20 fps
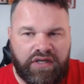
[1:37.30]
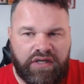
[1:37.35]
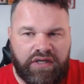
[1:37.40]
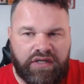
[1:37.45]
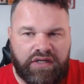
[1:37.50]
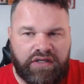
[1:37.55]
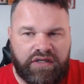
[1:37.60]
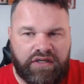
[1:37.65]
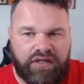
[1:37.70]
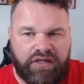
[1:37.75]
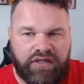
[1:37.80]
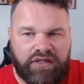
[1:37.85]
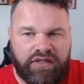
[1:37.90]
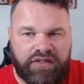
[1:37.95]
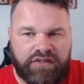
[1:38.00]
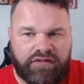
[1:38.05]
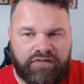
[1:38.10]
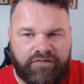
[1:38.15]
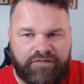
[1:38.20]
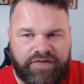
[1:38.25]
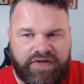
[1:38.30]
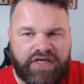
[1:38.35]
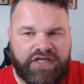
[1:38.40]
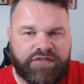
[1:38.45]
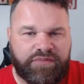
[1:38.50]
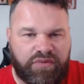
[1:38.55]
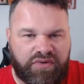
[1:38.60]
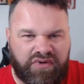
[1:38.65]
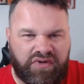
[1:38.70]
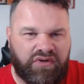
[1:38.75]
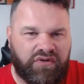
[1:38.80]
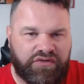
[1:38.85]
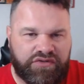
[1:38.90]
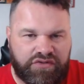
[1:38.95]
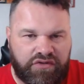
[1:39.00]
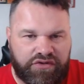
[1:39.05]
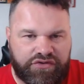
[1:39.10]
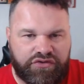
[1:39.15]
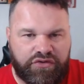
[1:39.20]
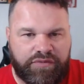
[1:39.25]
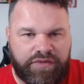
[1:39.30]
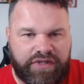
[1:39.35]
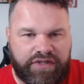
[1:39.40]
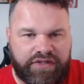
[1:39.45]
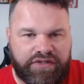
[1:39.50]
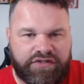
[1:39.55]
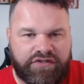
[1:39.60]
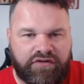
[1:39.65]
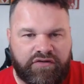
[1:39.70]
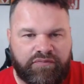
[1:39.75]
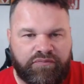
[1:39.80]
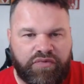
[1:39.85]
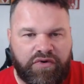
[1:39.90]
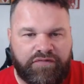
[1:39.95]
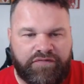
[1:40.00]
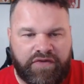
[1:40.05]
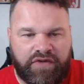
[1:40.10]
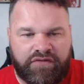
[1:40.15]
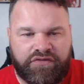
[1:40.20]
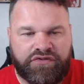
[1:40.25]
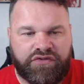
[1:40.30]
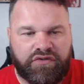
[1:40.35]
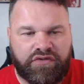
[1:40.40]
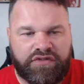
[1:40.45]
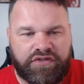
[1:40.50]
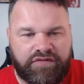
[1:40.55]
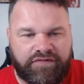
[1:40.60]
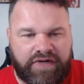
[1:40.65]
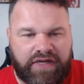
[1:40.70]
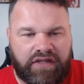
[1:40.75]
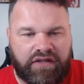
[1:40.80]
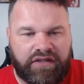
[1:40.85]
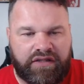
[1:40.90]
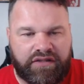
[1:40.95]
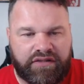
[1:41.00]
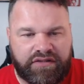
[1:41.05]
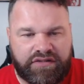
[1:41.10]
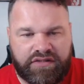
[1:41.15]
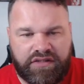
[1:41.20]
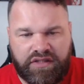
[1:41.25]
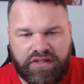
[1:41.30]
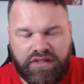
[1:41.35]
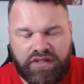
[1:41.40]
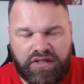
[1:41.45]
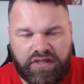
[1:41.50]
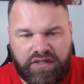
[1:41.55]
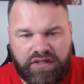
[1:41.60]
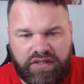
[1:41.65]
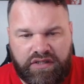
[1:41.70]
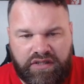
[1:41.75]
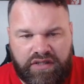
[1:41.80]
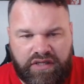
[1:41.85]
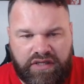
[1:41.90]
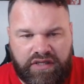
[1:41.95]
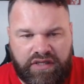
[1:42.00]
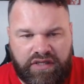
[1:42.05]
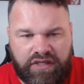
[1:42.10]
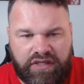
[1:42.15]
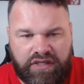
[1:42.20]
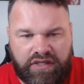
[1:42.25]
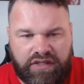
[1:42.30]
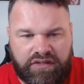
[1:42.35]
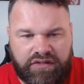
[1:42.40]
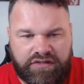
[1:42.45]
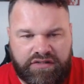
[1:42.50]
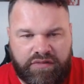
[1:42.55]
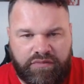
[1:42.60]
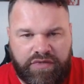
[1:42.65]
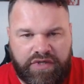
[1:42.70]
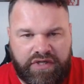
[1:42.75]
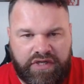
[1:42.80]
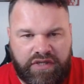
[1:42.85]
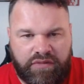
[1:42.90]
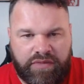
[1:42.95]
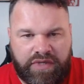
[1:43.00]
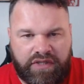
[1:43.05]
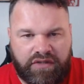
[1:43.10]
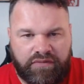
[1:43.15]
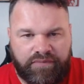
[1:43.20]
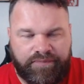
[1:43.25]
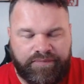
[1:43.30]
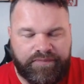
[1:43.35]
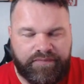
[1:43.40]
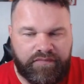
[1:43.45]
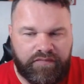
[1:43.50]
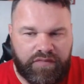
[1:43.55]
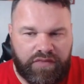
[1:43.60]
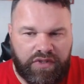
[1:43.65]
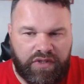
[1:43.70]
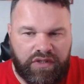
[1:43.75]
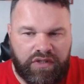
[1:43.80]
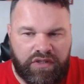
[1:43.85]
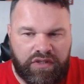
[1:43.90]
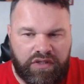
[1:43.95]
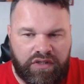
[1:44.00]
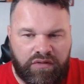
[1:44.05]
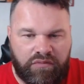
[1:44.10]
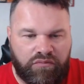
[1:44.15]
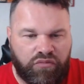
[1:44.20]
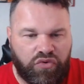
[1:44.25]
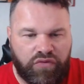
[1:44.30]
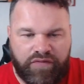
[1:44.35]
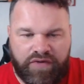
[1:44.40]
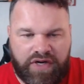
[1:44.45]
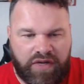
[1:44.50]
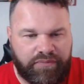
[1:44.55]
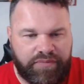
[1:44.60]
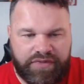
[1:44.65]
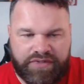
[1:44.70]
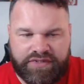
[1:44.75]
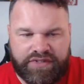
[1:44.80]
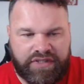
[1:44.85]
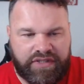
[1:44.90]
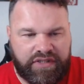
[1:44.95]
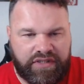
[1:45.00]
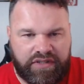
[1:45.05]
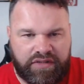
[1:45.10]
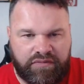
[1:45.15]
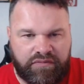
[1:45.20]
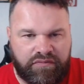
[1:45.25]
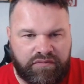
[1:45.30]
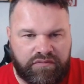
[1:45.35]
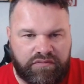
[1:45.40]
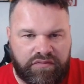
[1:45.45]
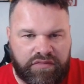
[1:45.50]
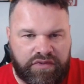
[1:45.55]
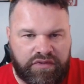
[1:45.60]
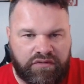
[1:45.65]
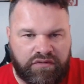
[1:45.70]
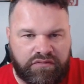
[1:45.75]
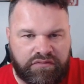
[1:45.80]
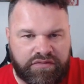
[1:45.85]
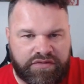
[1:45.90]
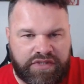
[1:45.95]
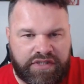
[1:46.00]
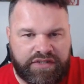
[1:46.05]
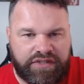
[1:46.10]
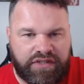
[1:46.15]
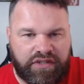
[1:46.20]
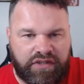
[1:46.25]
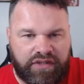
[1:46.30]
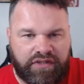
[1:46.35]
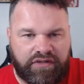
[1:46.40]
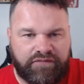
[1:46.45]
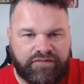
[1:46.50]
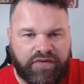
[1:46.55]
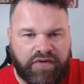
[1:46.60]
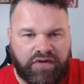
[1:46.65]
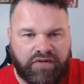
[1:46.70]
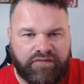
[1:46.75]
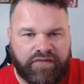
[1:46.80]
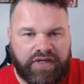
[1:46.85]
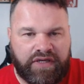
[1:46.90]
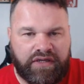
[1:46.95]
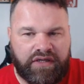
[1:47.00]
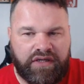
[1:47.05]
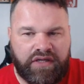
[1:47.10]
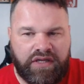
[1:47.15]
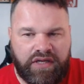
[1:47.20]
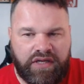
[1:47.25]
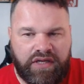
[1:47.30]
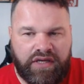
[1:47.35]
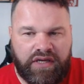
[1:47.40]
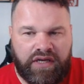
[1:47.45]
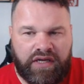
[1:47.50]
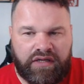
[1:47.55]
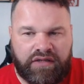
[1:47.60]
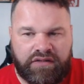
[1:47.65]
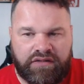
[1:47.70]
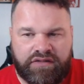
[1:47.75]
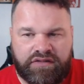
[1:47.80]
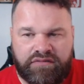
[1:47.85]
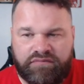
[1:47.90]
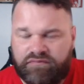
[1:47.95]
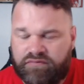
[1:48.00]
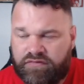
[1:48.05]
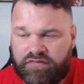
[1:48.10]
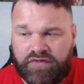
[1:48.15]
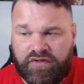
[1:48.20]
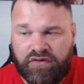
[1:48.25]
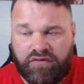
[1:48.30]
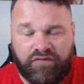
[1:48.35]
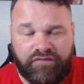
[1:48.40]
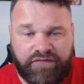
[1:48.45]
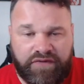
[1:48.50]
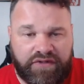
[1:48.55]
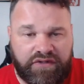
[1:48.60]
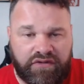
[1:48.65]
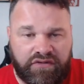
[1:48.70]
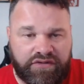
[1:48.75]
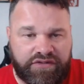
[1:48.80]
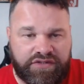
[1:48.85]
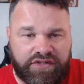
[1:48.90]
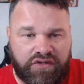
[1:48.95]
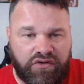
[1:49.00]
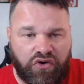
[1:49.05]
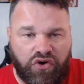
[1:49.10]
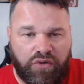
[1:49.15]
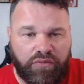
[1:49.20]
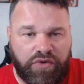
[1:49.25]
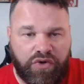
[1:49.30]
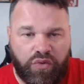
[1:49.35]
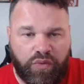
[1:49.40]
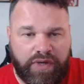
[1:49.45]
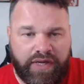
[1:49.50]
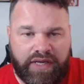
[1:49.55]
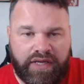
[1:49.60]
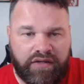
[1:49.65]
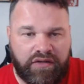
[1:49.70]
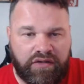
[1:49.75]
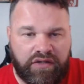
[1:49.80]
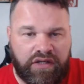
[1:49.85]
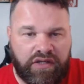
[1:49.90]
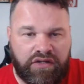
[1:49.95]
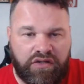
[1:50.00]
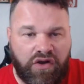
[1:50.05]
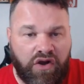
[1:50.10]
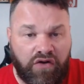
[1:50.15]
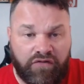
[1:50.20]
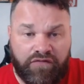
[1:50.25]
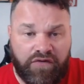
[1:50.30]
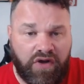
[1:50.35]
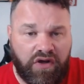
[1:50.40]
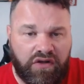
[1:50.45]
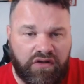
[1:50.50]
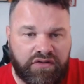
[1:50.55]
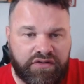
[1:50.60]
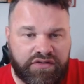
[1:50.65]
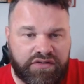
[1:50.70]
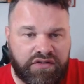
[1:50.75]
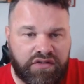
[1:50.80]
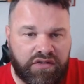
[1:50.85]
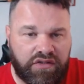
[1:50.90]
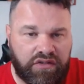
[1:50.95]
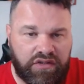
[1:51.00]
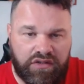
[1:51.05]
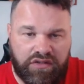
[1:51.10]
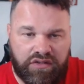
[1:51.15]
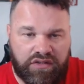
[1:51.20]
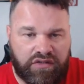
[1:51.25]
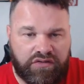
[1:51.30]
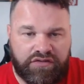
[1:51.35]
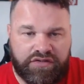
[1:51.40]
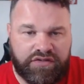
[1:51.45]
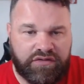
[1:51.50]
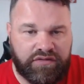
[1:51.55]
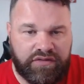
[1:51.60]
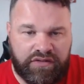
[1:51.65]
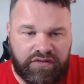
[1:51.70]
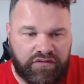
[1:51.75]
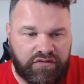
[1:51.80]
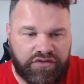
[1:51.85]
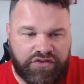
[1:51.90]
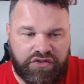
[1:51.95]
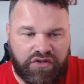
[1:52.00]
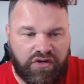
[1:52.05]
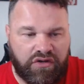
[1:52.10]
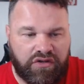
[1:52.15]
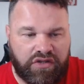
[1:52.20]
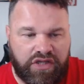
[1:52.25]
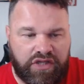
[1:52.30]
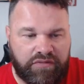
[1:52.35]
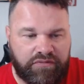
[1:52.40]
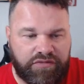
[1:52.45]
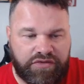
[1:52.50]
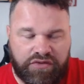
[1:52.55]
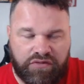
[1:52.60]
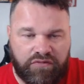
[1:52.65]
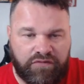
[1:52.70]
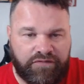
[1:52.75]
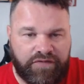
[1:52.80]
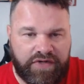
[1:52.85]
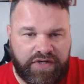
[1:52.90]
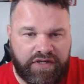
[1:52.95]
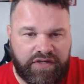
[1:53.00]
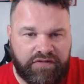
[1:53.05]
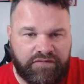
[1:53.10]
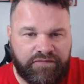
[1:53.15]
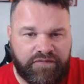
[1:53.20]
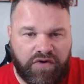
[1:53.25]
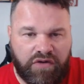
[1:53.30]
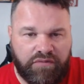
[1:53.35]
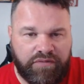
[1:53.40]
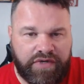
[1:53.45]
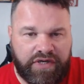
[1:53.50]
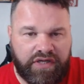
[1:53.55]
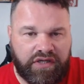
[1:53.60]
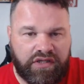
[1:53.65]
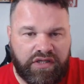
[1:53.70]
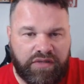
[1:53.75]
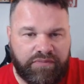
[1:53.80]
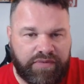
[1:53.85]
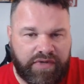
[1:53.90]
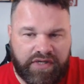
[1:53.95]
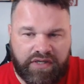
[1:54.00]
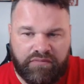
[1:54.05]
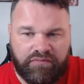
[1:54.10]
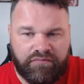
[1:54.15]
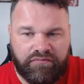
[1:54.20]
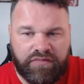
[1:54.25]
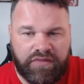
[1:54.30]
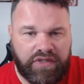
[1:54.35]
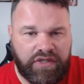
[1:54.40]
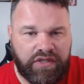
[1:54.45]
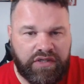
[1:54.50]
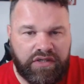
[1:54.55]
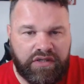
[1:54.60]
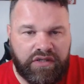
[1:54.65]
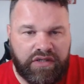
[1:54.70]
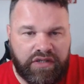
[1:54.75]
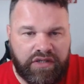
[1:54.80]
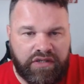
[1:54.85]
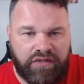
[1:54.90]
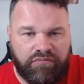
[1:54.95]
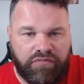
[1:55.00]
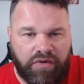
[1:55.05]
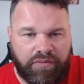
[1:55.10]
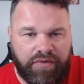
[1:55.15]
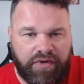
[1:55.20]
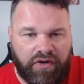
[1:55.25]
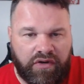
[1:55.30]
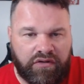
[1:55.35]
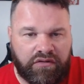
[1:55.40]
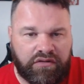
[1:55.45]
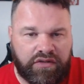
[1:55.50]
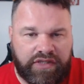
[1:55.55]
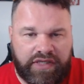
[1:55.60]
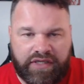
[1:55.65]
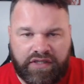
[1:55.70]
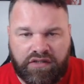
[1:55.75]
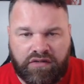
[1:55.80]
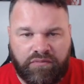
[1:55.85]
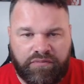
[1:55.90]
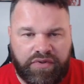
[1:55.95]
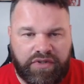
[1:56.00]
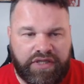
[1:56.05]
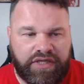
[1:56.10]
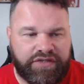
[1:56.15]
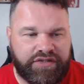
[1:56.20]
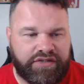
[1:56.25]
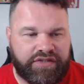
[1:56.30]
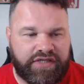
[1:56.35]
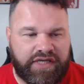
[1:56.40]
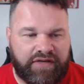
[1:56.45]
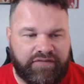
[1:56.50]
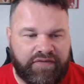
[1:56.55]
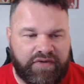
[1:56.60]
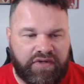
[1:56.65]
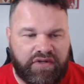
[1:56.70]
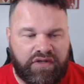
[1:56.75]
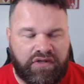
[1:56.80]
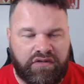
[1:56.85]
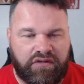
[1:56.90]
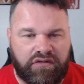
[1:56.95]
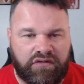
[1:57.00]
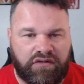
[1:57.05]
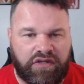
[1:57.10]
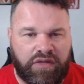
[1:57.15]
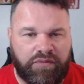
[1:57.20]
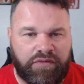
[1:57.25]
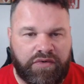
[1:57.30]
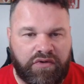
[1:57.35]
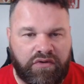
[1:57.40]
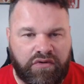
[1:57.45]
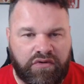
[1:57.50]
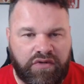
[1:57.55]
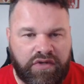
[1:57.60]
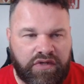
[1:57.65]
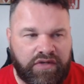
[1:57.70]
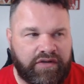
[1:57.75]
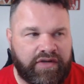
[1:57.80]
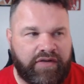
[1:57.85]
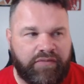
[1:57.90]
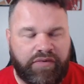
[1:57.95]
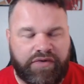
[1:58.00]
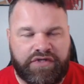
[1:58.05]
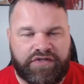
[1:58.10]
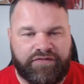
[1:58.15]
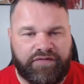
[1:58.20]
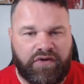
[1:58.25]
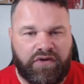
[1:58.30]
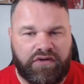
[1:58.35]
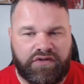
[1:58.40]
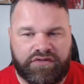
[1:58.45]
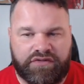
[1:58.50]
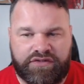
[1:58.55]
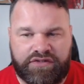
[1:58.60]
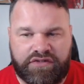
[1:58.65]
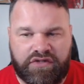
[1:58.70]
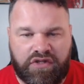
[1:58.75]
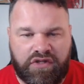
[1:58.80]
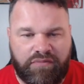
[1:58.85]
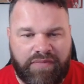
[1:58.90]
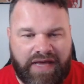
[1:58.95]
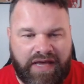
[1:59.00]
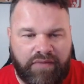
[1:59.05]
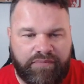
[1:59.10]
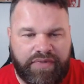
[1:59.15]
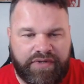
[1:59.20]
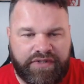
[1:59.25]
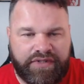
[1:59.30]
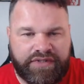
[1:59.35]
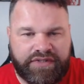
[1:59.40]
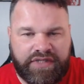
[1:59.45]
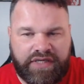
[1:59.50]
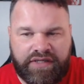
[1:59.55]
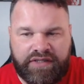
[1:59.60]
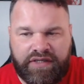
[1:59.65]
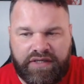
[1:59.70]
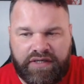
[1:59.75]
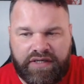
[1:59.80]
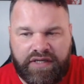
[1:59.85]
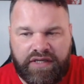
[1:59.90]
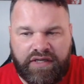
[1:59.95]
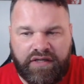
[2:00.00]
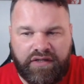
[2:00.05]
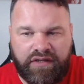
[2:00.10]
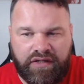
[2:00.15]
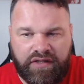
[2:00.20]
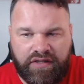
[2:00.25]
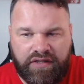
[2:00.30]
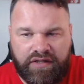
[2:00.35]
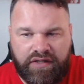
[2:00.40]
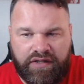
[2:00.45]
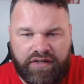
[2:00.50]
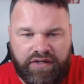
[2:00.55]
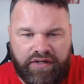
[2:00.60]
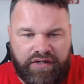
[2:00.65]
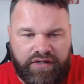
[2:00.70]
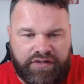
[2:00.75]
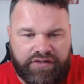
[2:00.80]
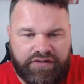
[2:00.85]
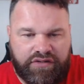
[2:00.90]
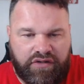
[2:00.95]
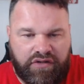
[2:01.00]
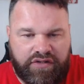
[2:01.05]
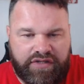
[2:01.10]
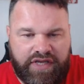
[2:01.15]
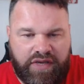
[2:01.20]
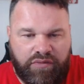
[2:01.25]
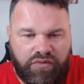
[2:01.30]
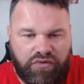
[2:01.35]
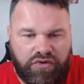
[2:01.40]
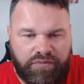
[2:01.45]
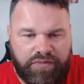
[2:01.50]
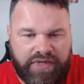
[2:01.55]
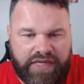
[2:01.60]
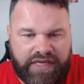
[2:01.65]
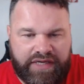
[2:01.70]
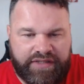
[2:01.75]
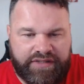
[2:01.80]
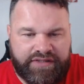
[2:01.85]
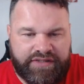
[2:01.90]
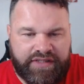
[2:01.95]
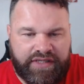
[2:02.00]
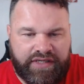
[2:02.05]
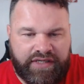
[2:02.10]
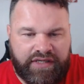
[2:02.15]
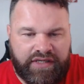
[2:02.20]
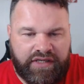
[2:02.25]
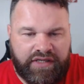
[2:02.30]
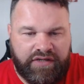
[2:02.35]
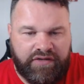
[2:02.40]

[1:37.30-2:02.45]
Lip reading: It's on Facebook and all social media stuff. But if you're struggling to find links, send me an email. I'm more than happy to, you know, send you a link for that. And, you know, videos at home and away, your thoughts. I'll just, you know, short clip, 2-3-4 minute clip. I can bob it on, get a compilation together and let me know everybody's thoughts, because it's all about opinions at the end of the day. So, yeah, we're going to be getting to